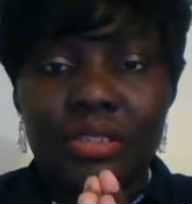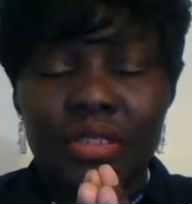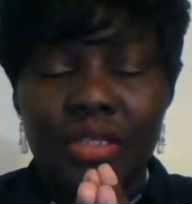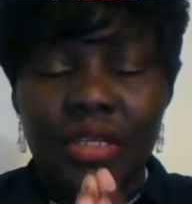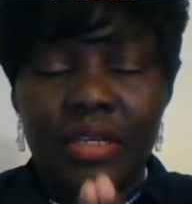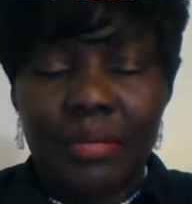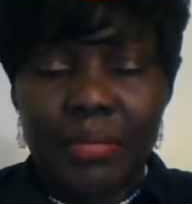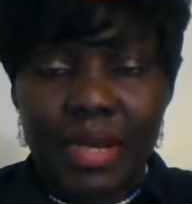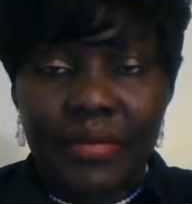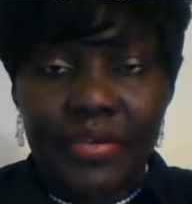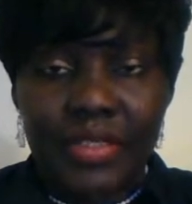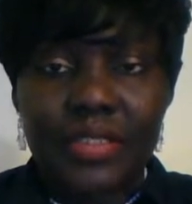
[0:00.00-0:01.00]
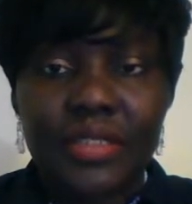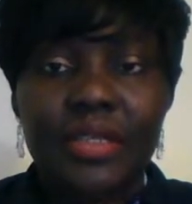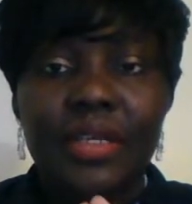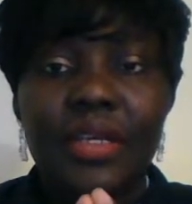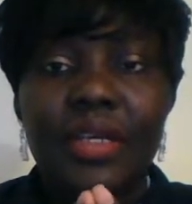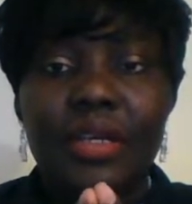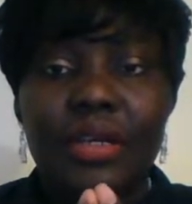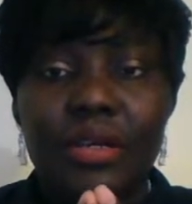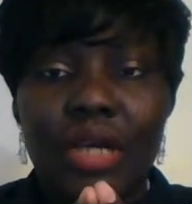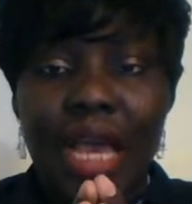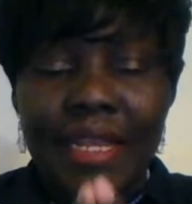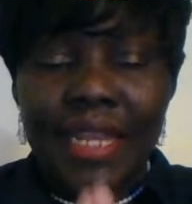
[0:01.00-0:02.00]
he remarried
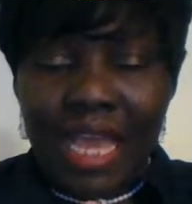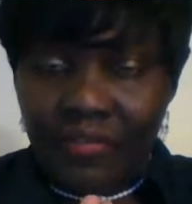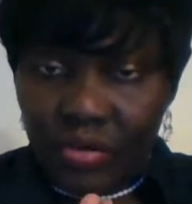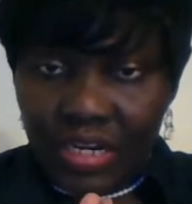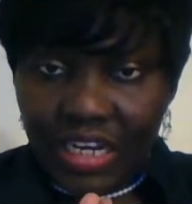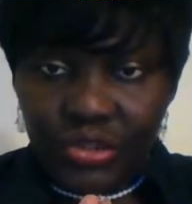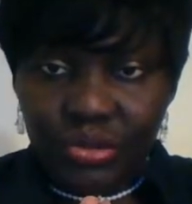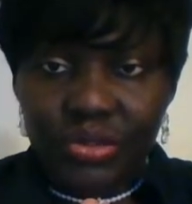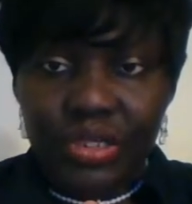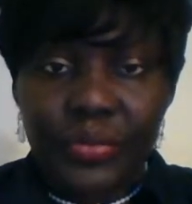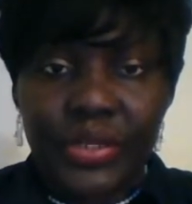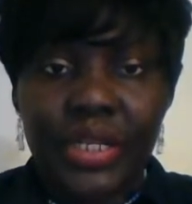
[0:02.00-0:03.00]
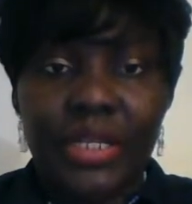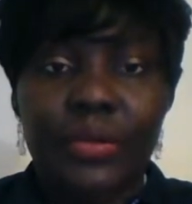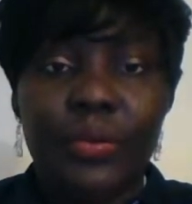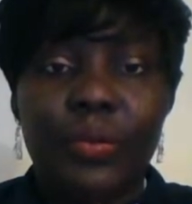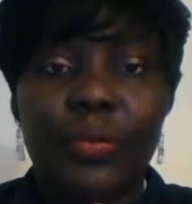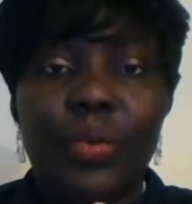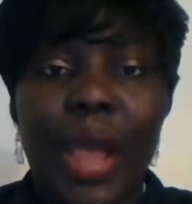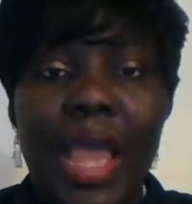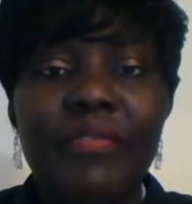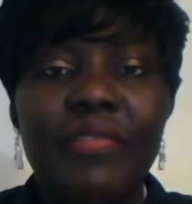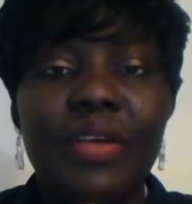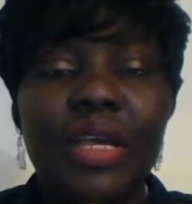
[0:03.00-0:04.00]
and have other children with a new
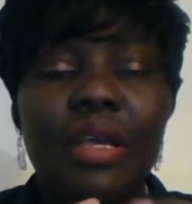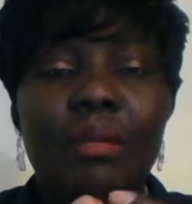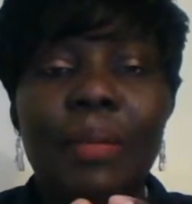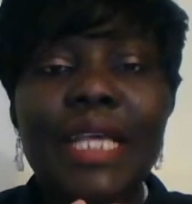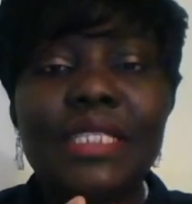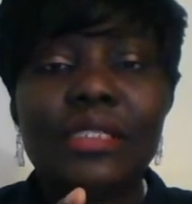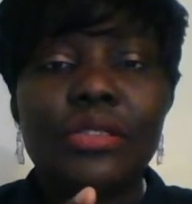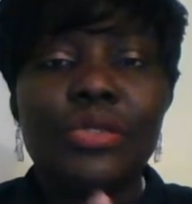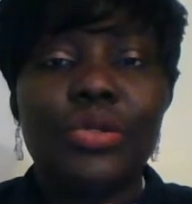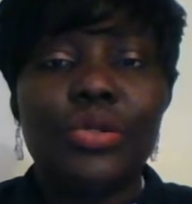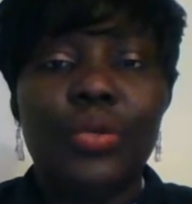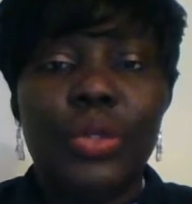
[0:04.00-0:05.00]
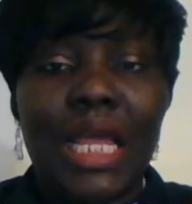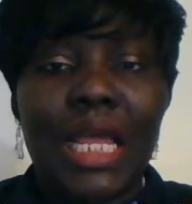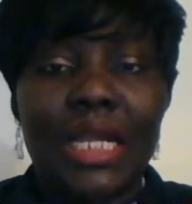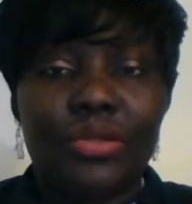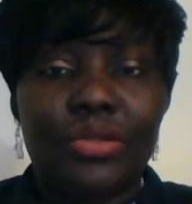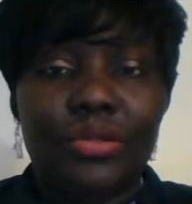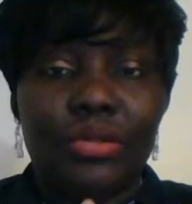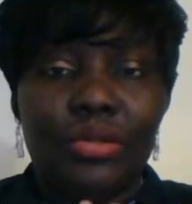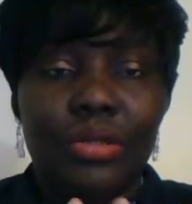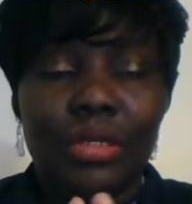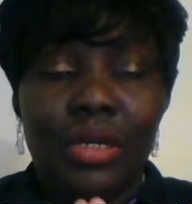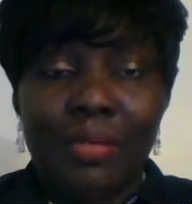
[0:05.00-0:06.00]
wife. Blessyn too would like to
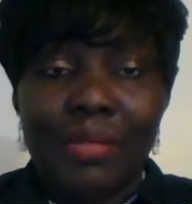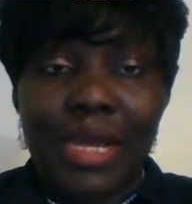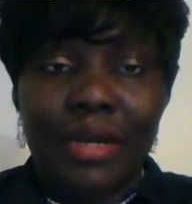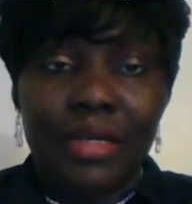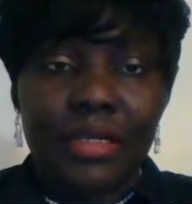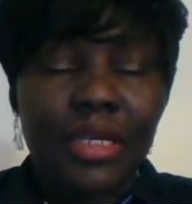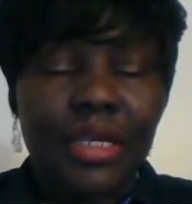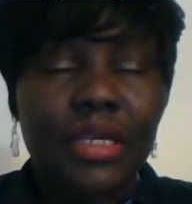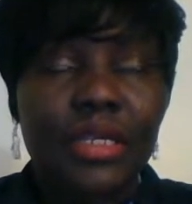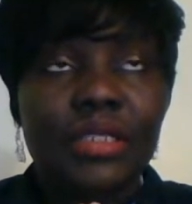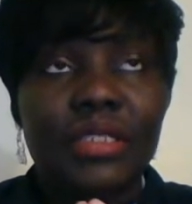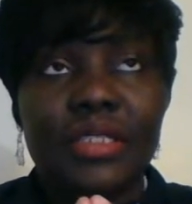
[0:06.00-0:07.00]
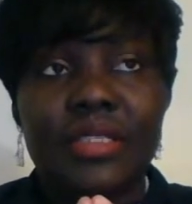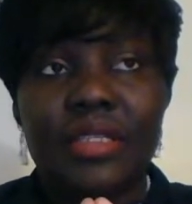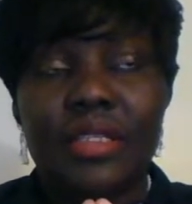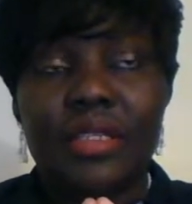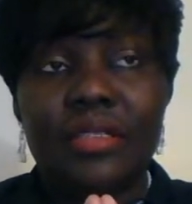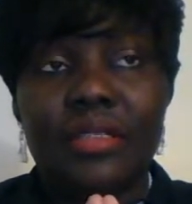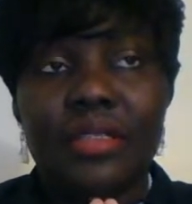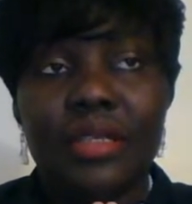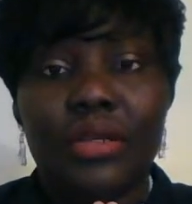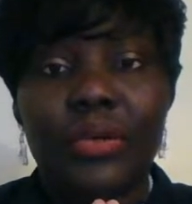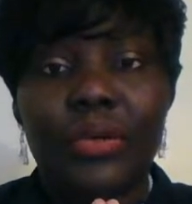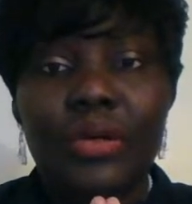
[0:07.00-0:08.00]
remarry. She's still
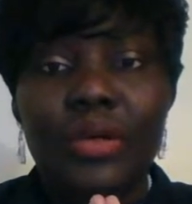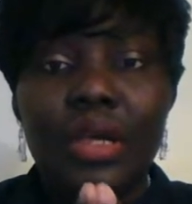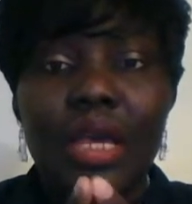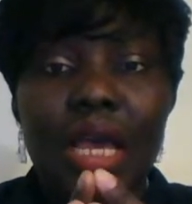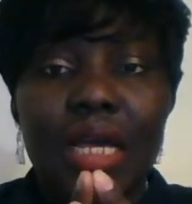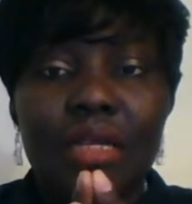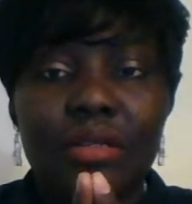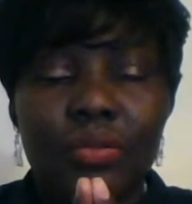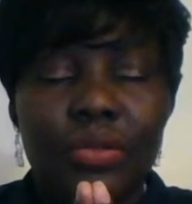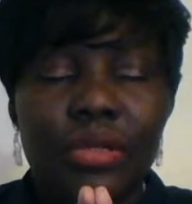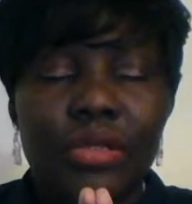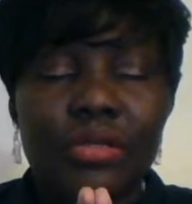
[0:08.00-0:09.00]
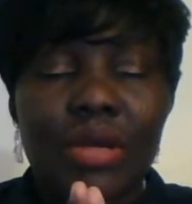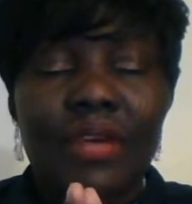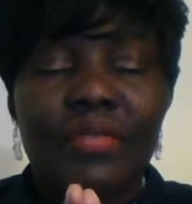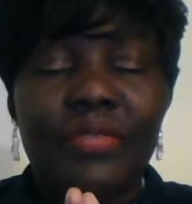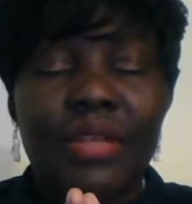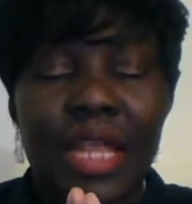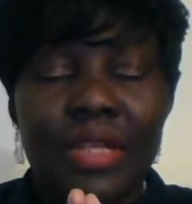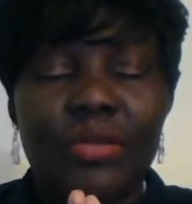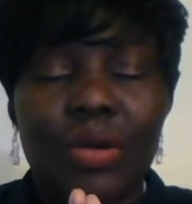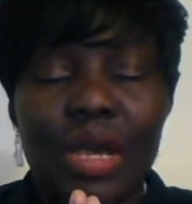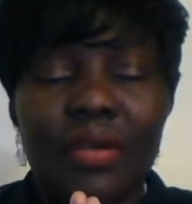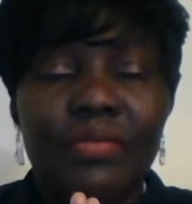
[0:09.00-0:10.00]
single and would also like to
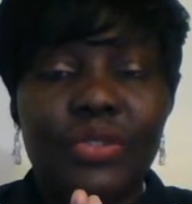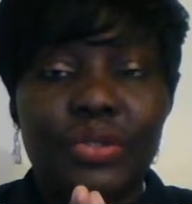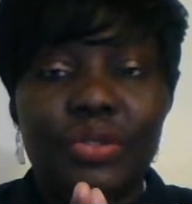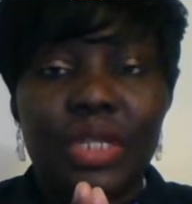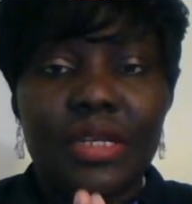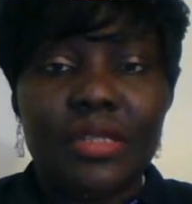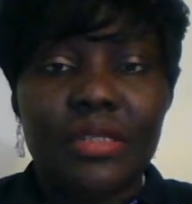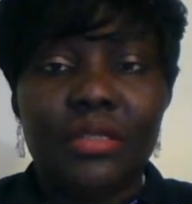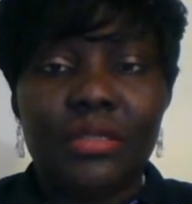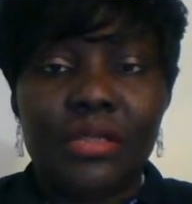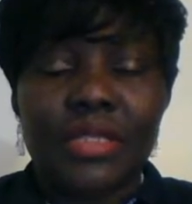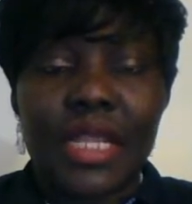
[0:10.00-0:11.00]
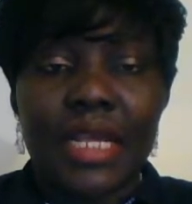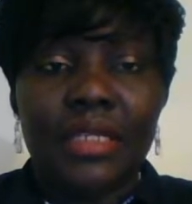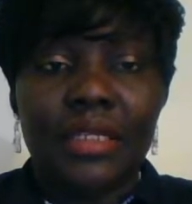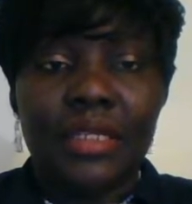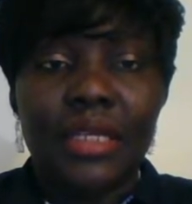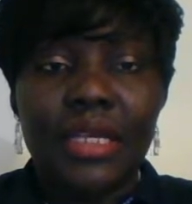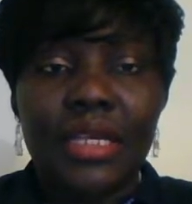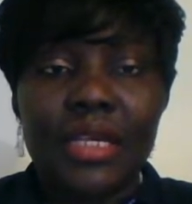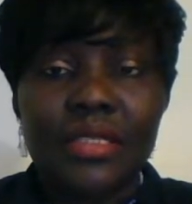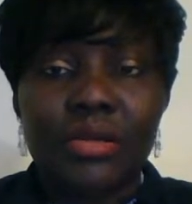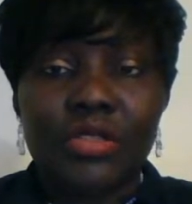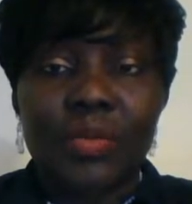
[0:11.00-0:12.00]
have children, just like the
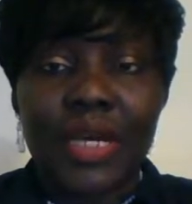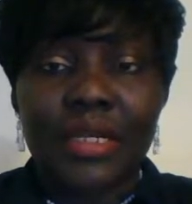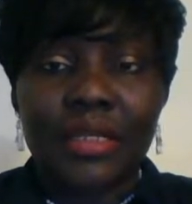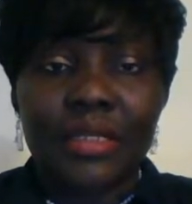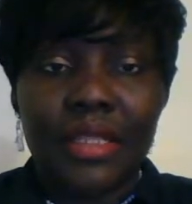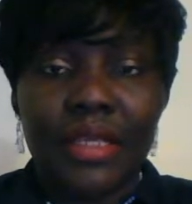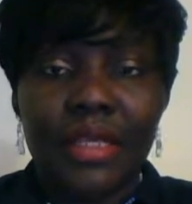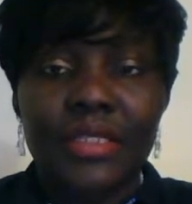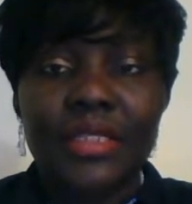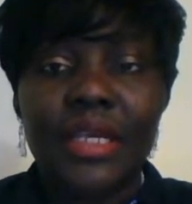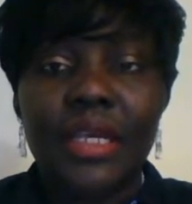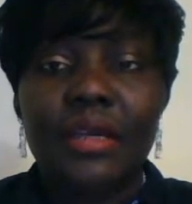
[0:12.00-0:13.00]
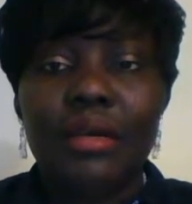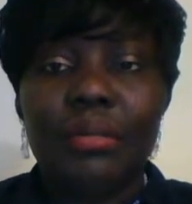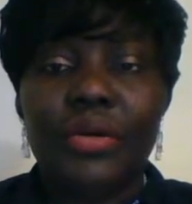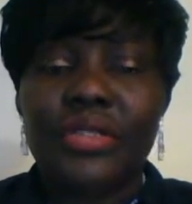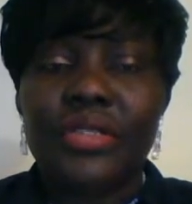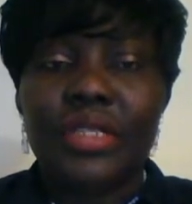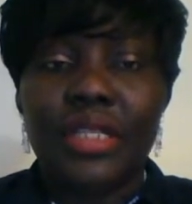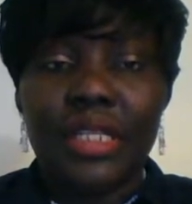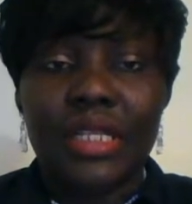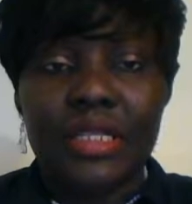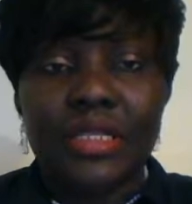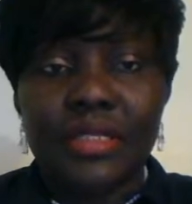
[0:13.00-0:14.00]
ex-husband did, but still
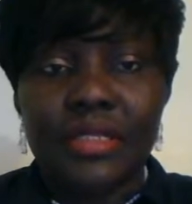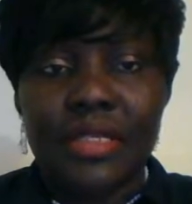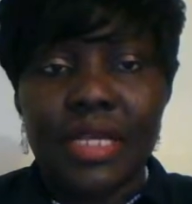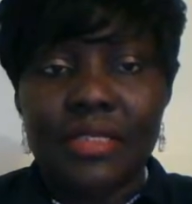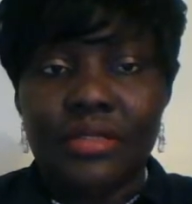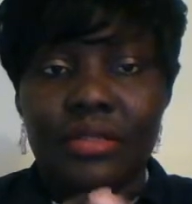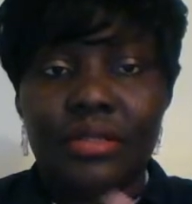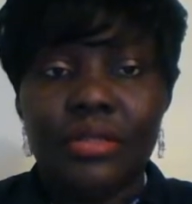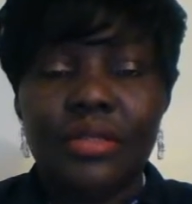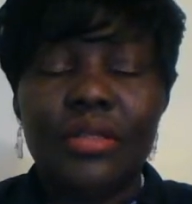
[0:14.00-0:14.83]
he has not